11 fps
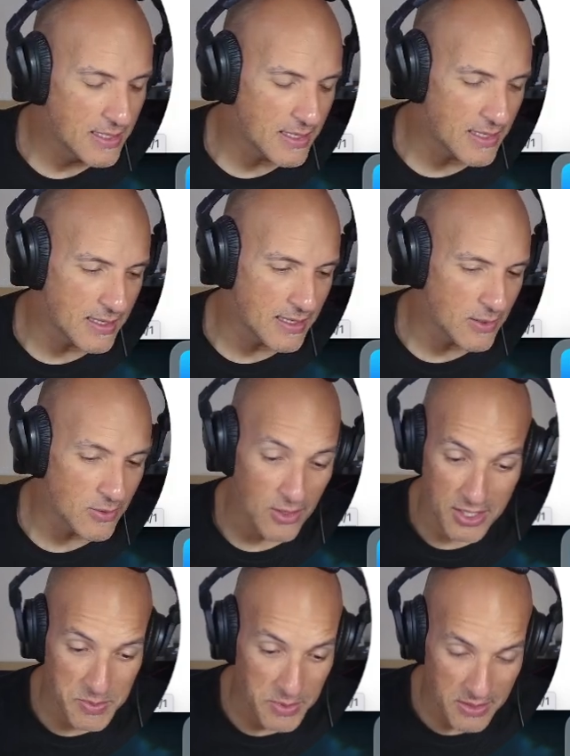or
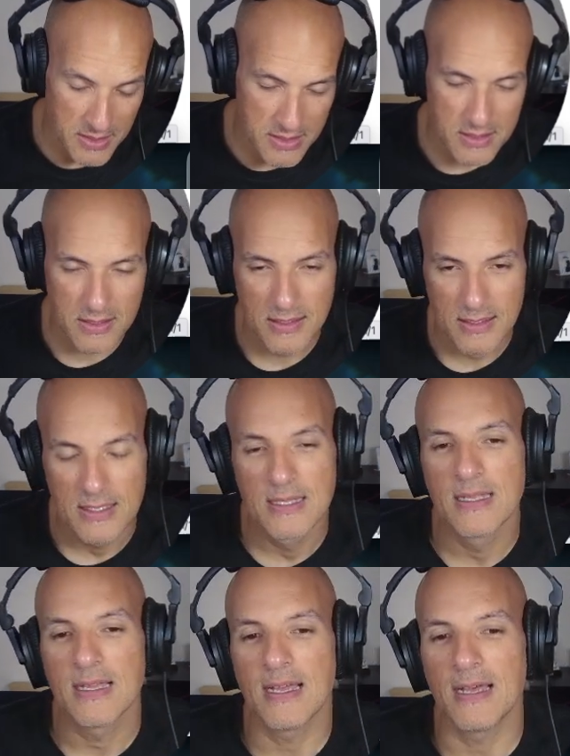large bills.
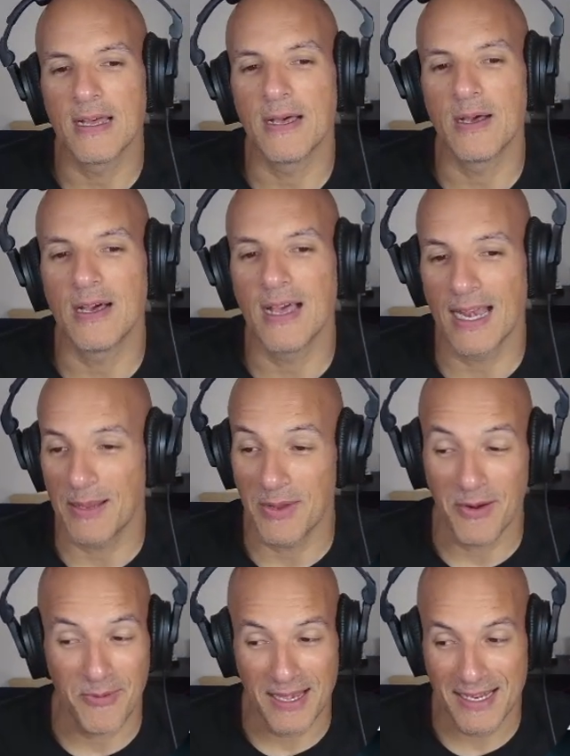And I'm
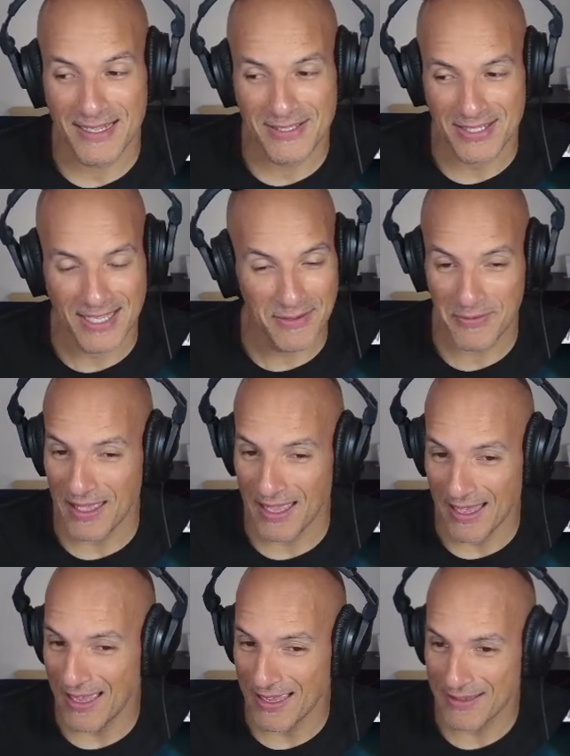not ready to give
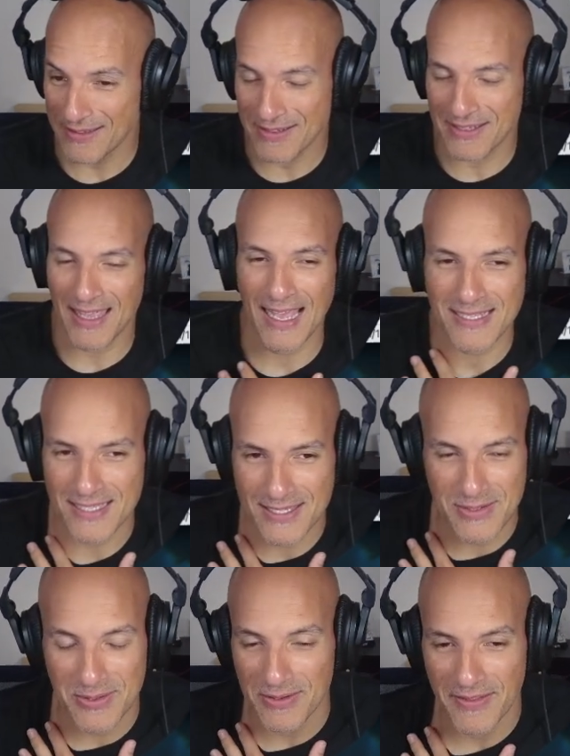AI access
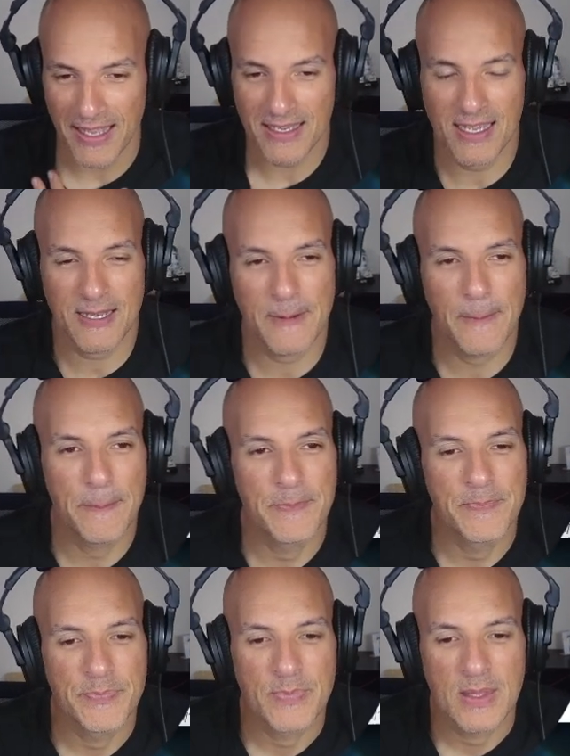to all of that yet.
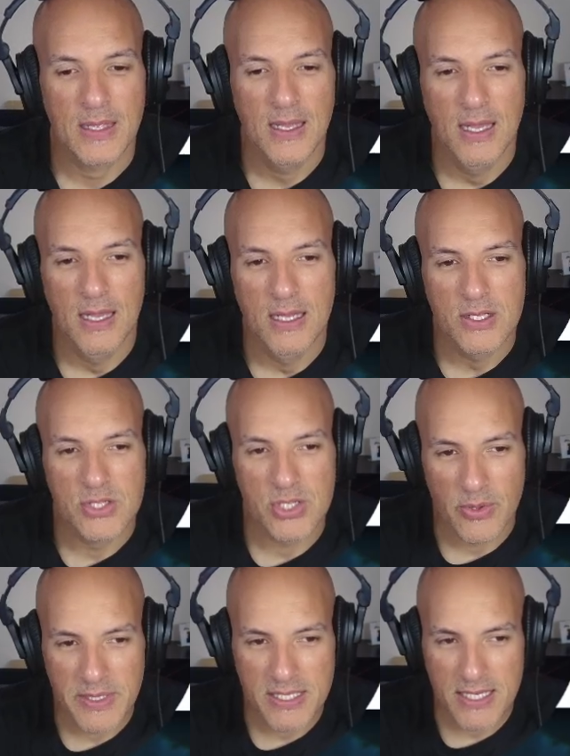
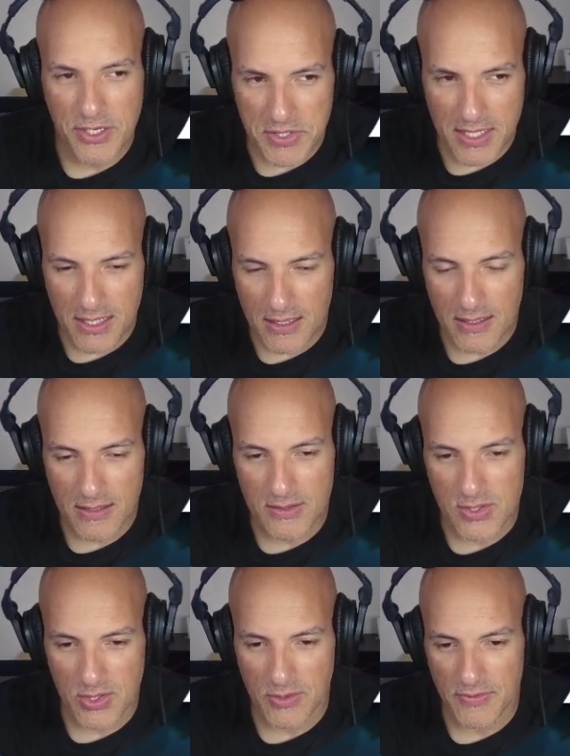So it's an interesting little
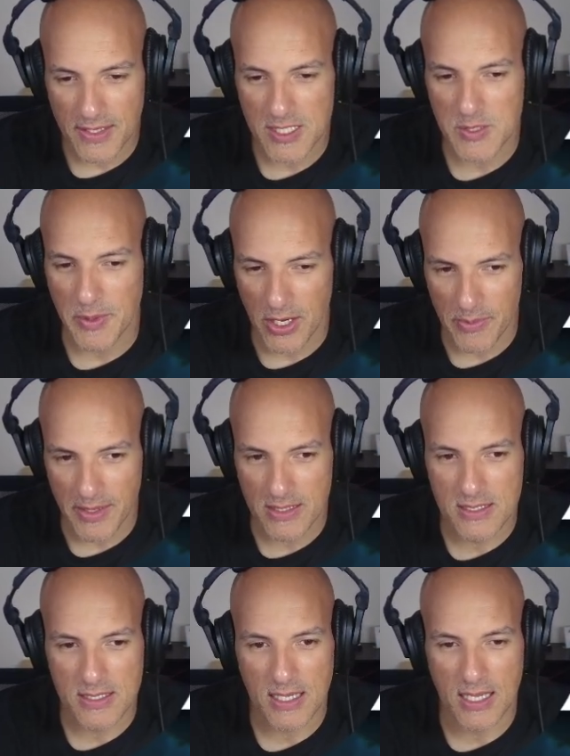sort of
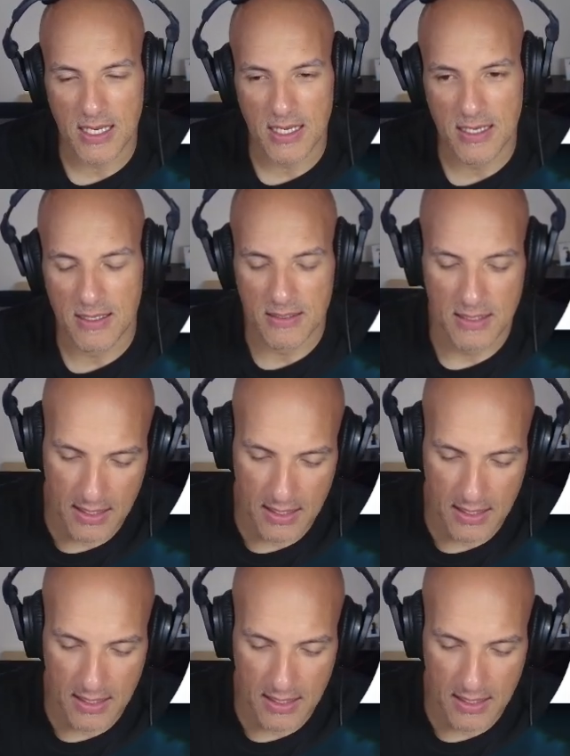experiment in